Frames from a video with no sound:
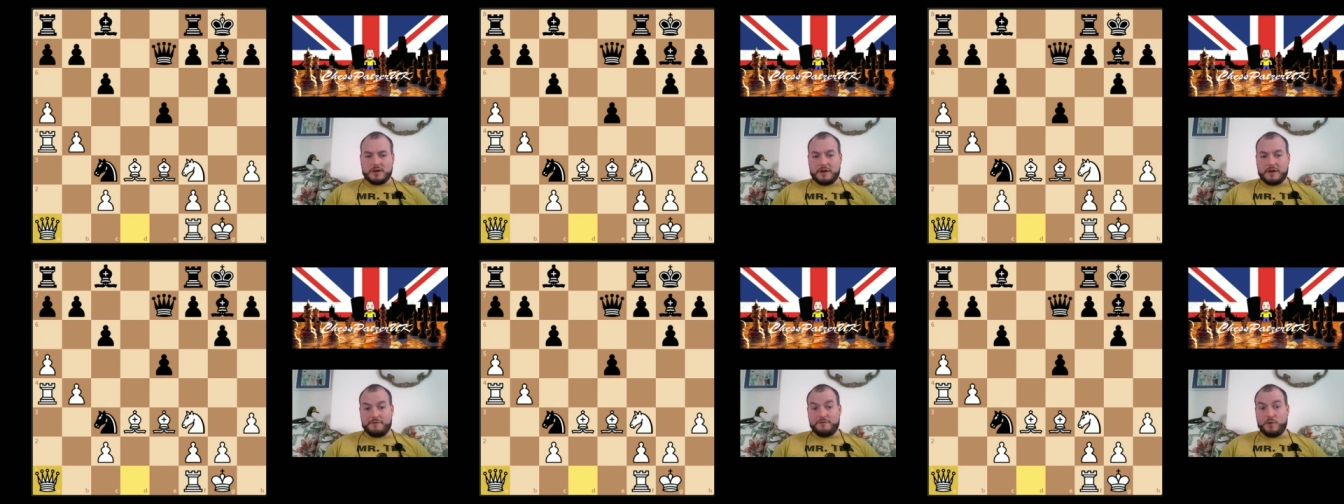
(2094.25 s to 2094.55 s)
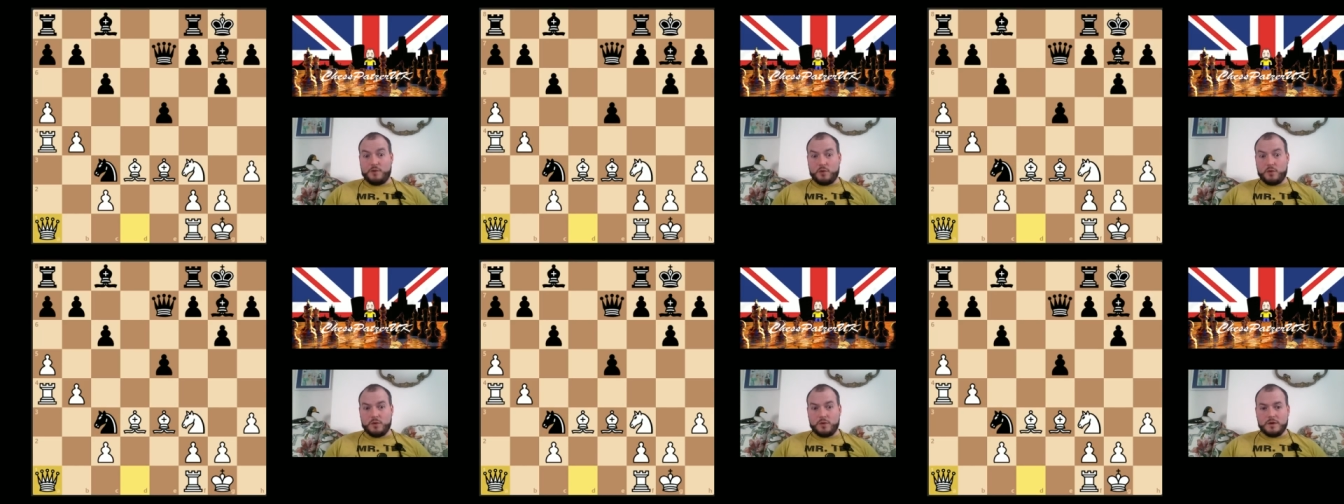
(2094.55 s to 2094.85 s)
I
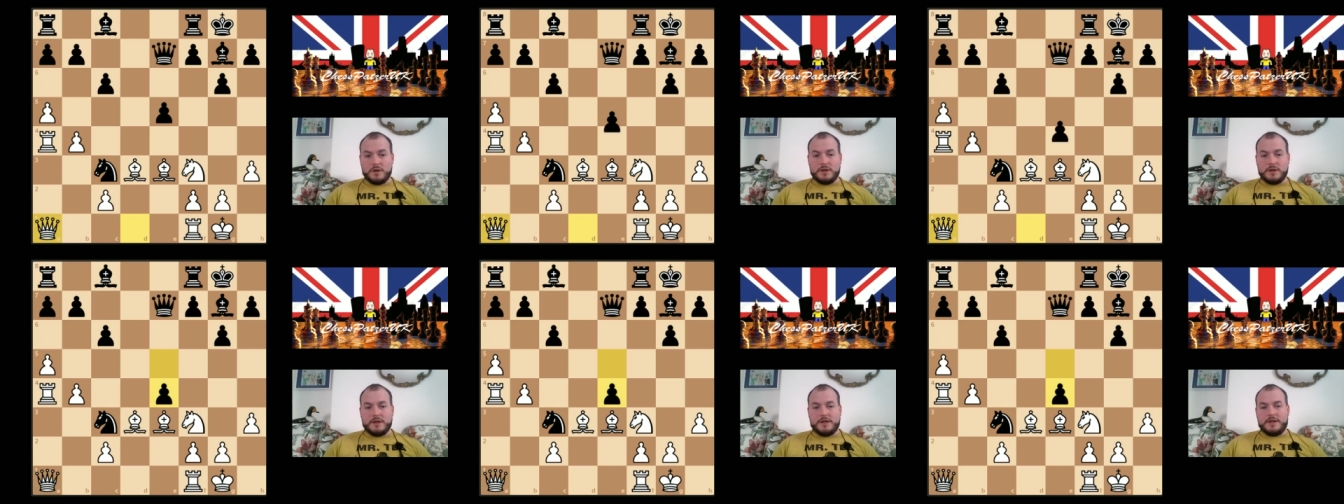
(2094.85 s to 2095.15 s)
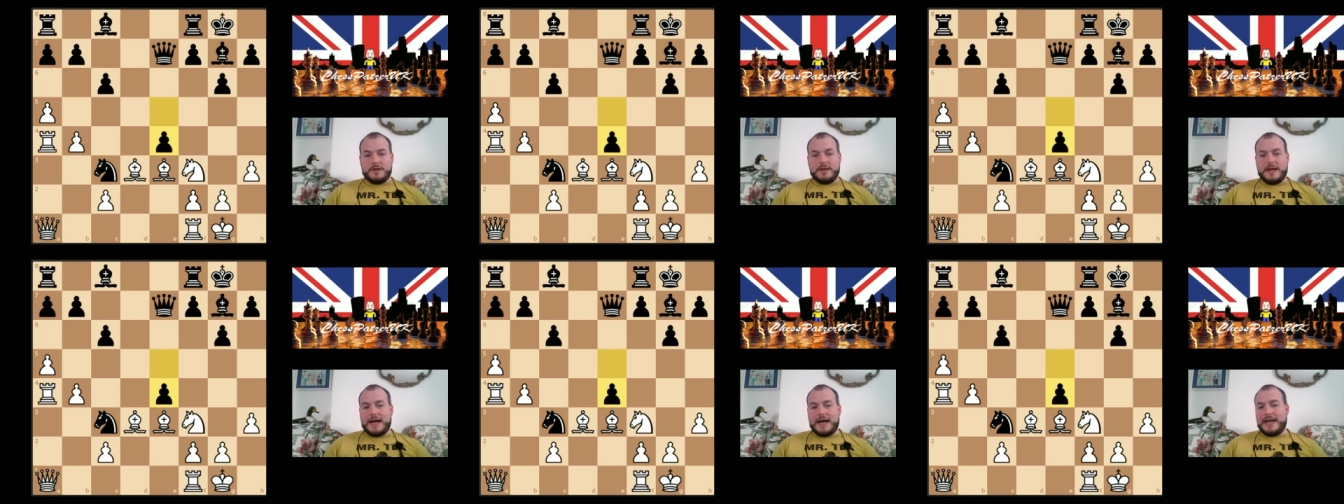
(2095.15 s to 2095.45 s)
fought,
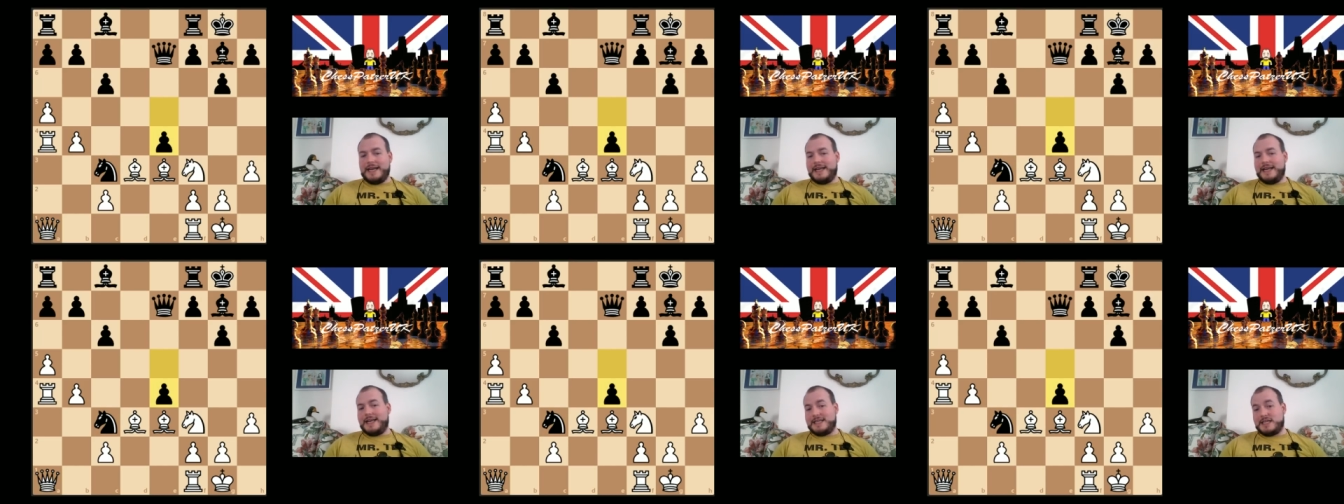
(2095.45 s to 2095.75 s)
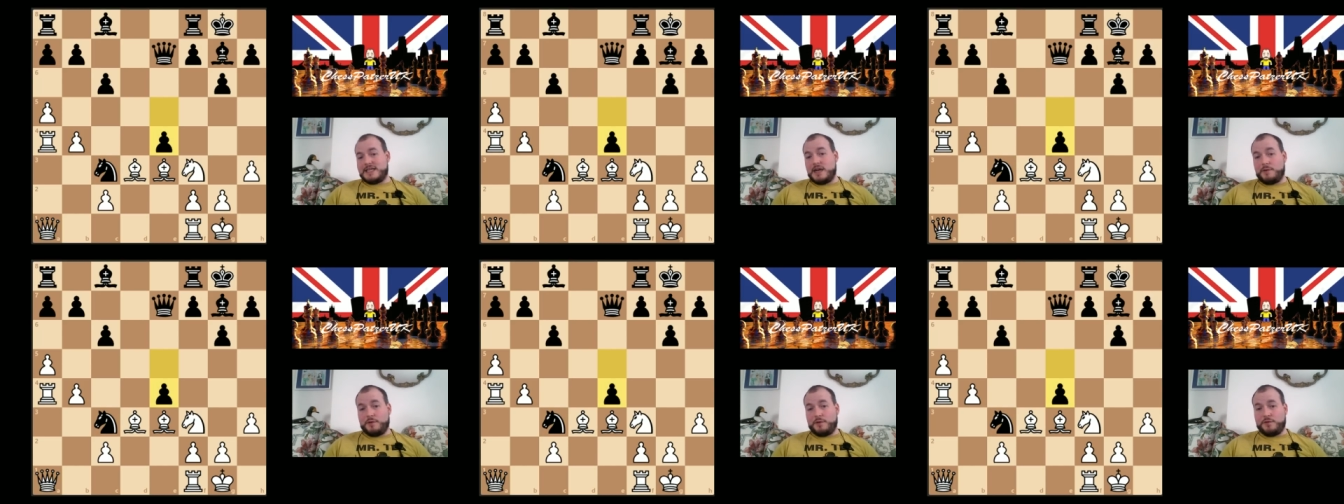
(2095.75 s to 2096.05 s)
and then there's
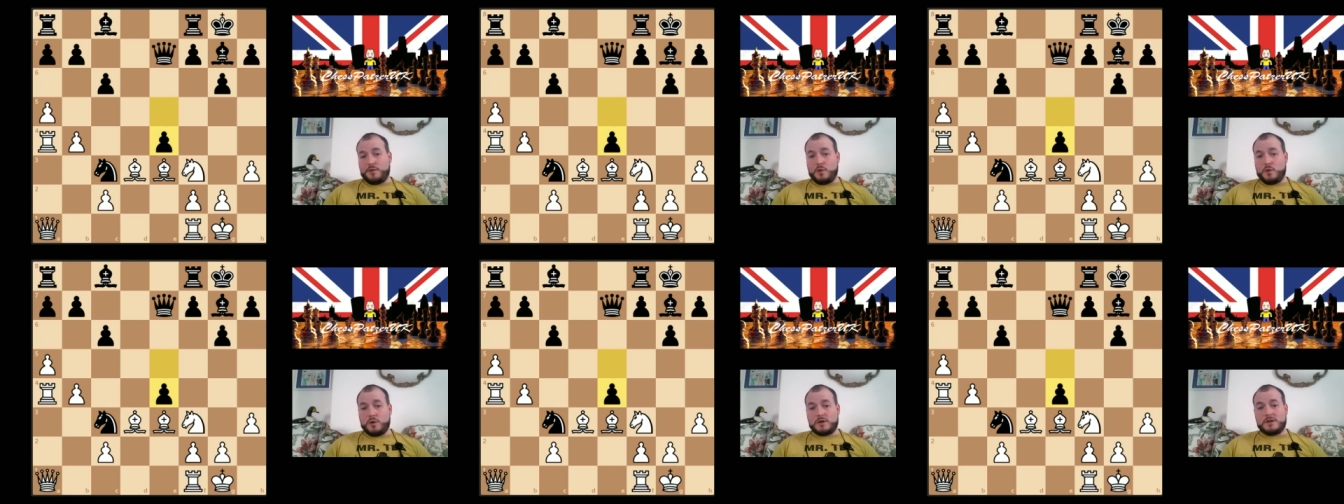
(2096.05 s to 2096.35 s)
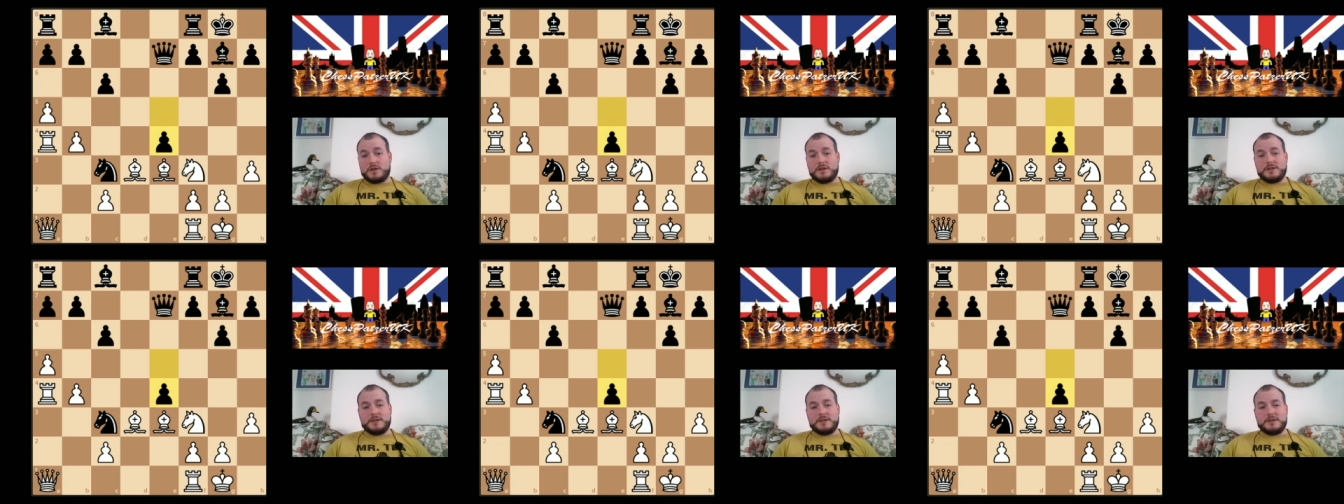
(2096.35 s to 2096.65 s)
another fork.
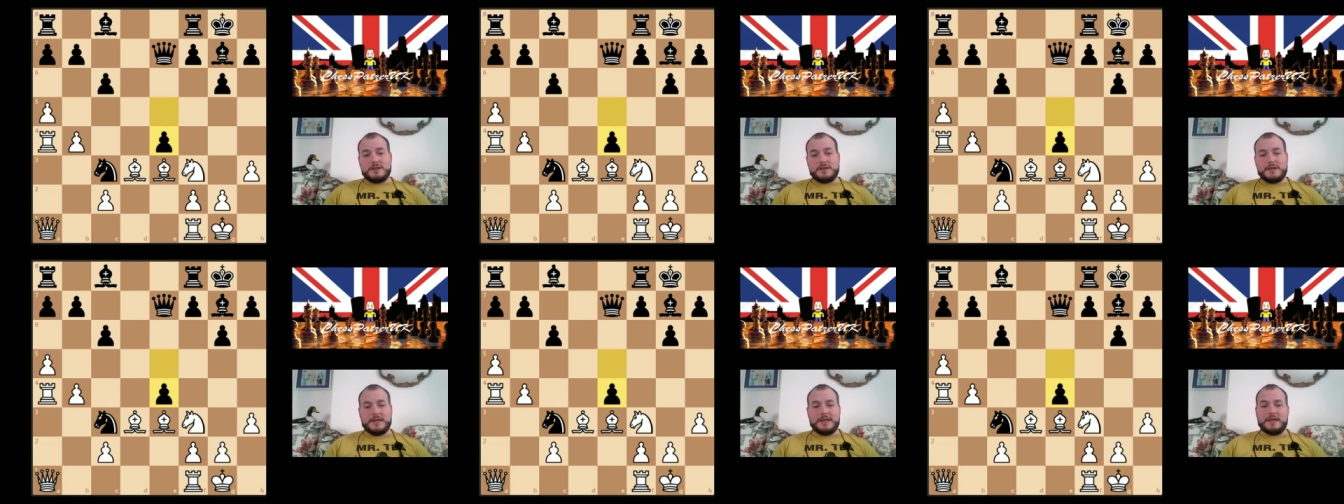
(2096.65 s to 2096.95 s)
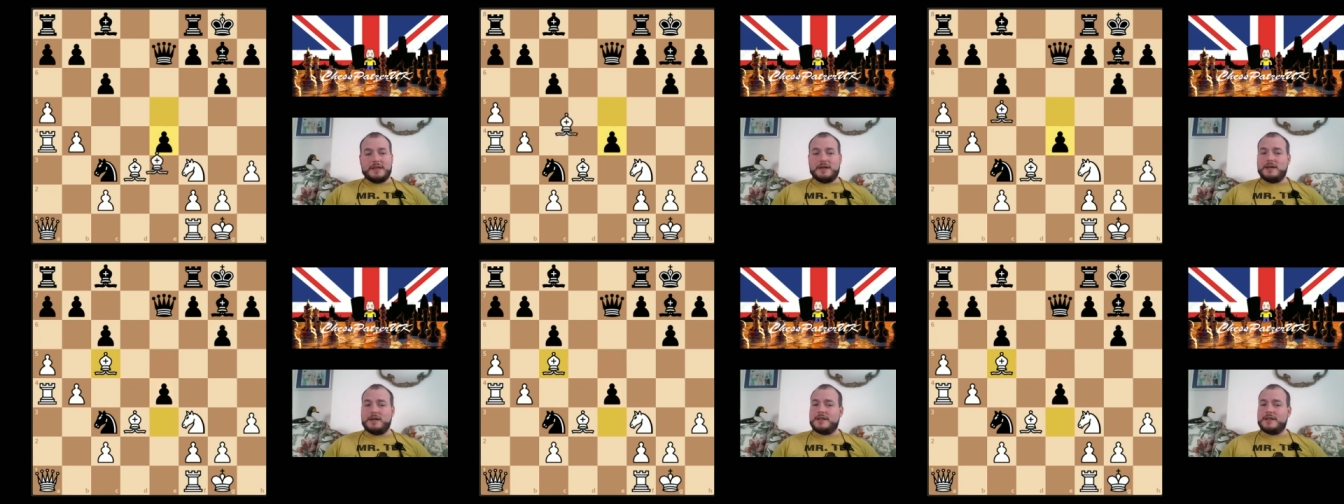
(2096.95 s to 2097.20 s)
And